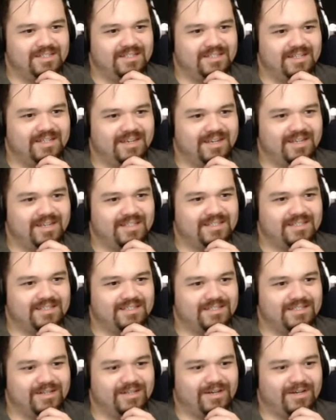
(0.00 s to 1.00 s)
it's
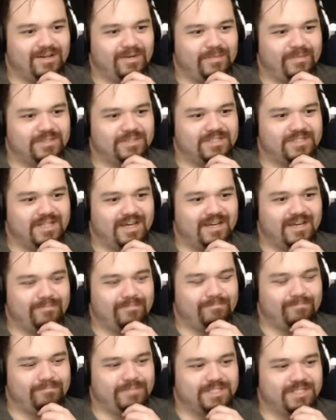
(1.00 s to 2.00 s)
almost like
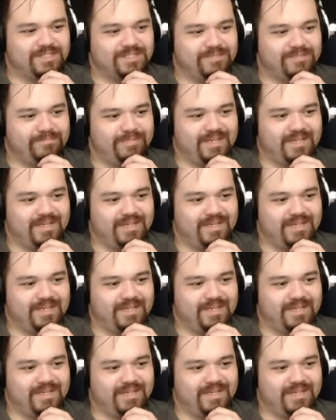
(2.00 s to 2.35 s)
Mr. Bean